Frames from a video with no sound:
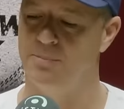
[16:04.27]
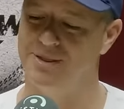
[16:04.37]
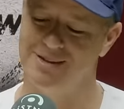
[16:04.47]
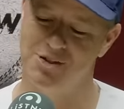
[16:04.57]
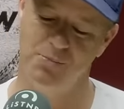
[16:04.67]

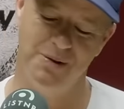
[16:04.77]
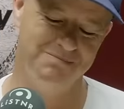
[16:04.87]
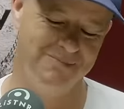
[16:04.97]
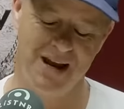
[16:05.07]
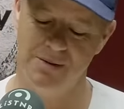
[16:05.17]
But there should be
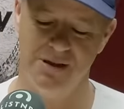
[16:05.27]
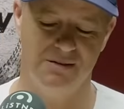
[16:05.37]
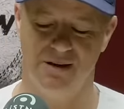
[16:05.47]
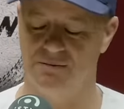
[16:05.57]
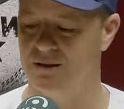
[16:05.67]

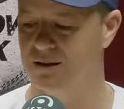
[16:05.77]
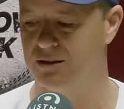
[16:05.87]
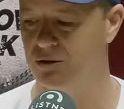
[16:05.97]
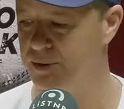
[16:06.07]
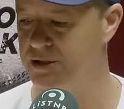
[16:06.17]
maybe a, a
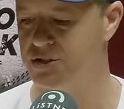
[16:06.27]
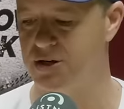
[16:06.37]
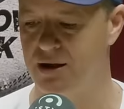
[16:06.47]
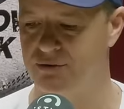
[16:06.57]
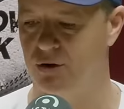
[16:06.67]
little bit
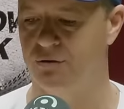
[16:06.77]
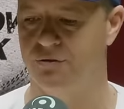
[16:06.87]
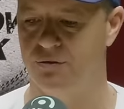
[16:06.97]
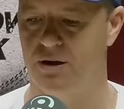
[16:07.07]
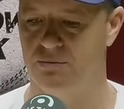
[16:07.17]
shaved
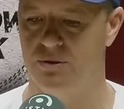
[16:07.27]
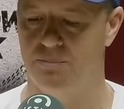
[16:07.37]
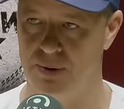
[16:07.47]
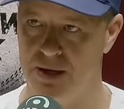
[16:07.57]
off the